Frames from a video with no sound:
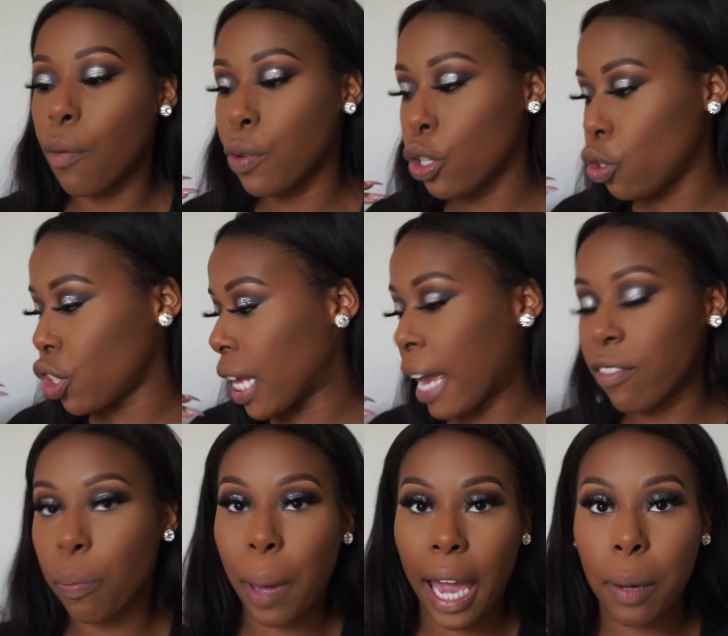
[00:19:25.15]
We usually
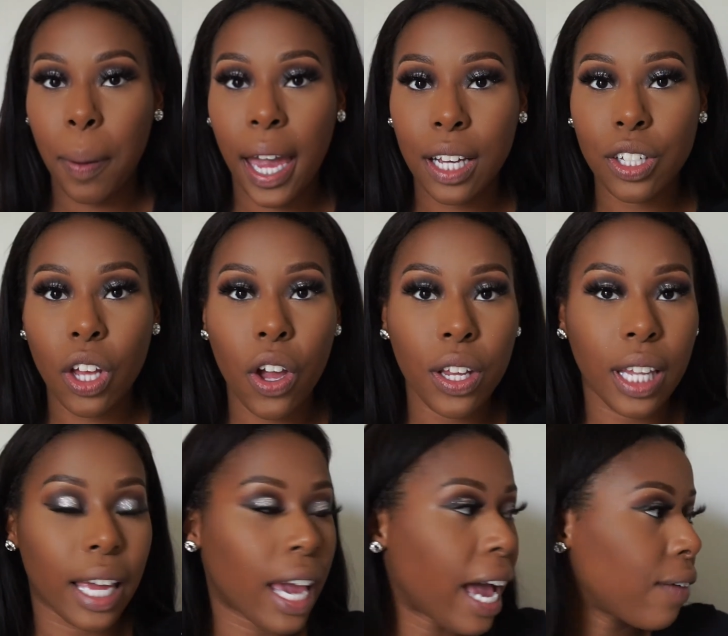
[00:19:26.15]
have backpacks on.
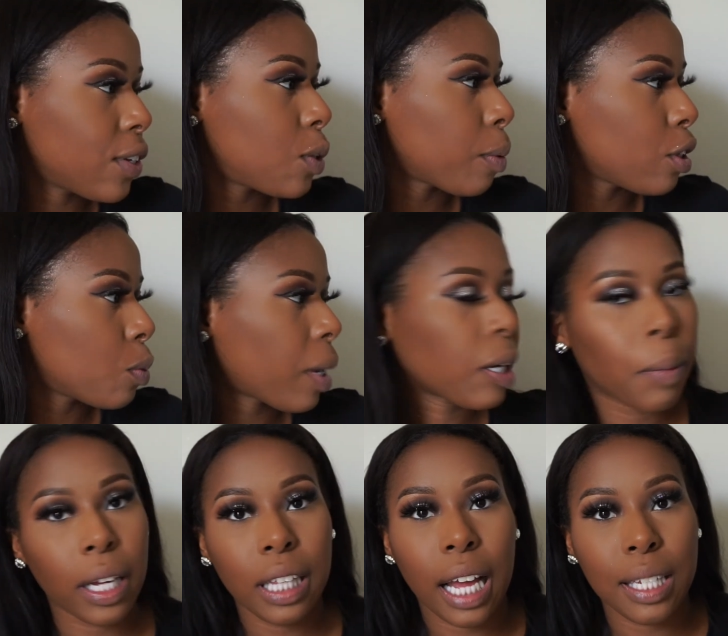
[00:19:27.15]
Like, I have a Spurs
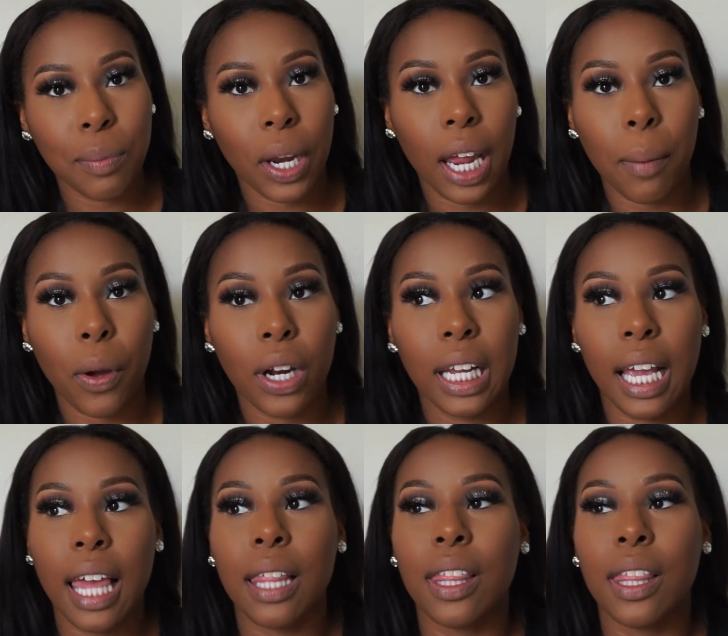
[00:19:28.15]
backpack that has my name on it,